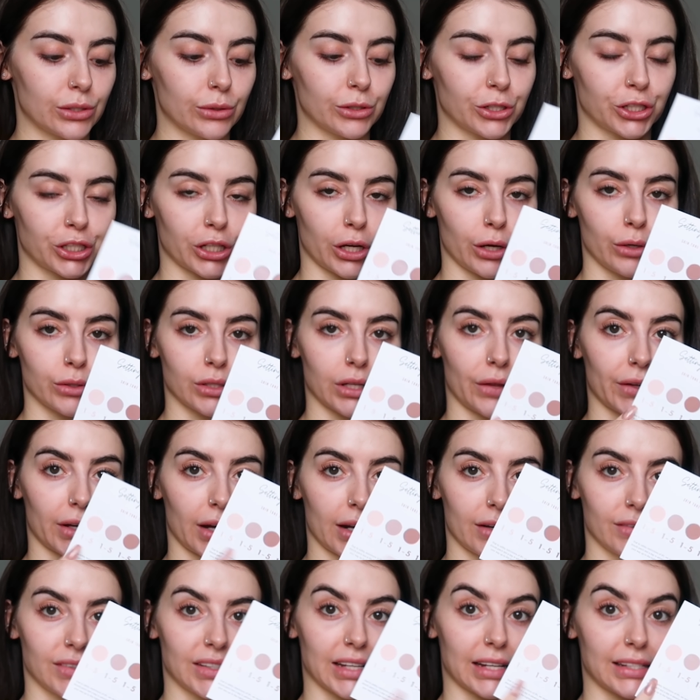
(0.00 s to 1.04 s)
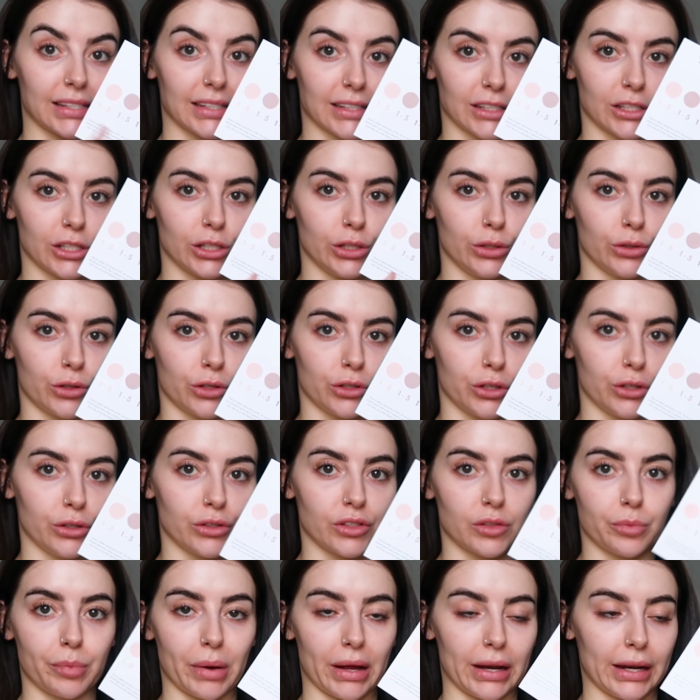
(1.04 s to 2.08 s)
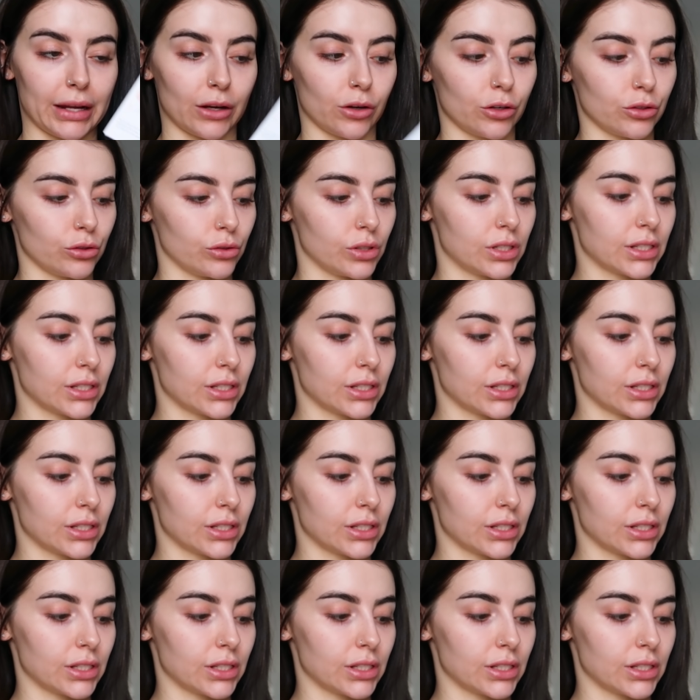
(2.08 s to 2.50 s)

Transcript: so it shows like the kind of settings that you can use depending on